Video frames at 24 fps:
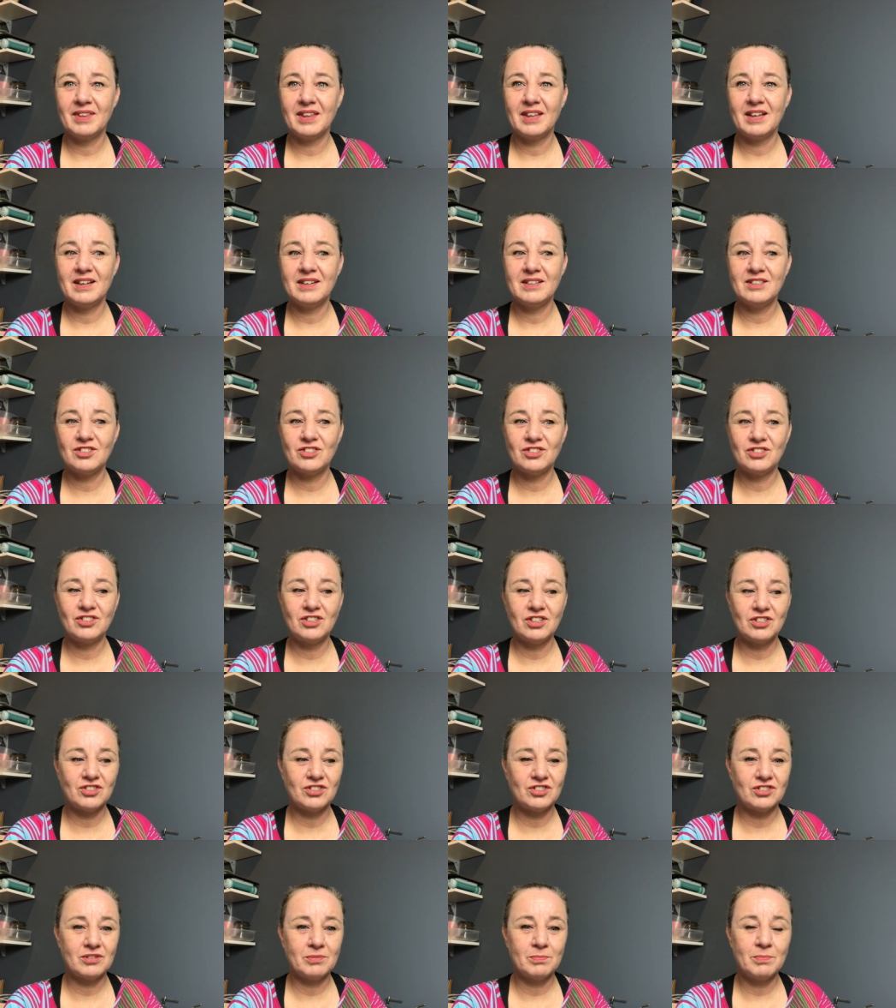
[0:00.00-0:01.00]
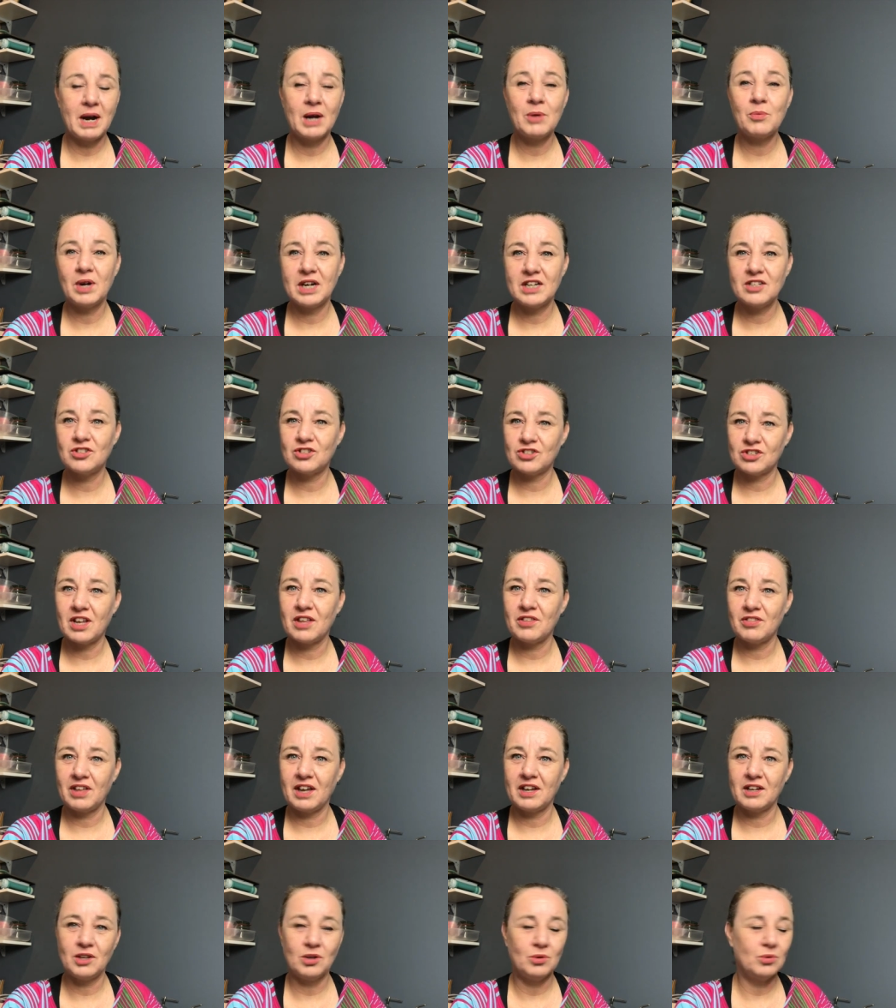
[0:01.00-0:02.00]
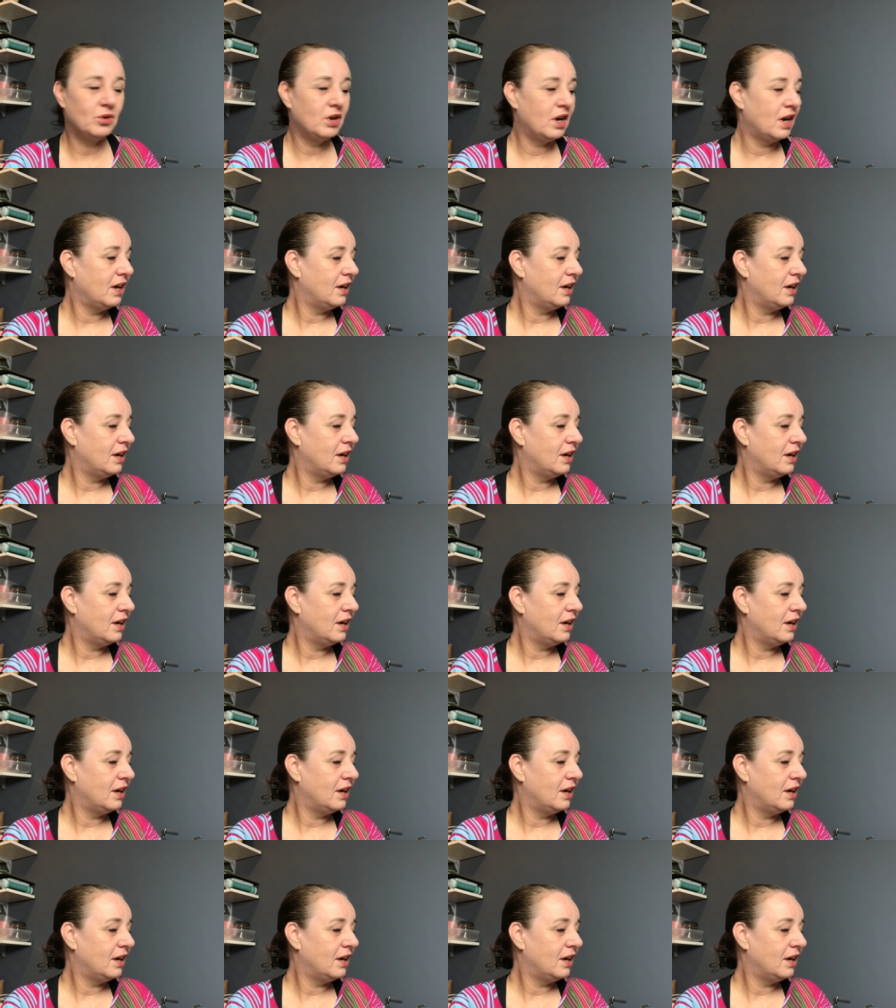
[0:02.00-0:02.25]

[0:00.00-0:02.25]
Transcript: it's just my way to say thank you.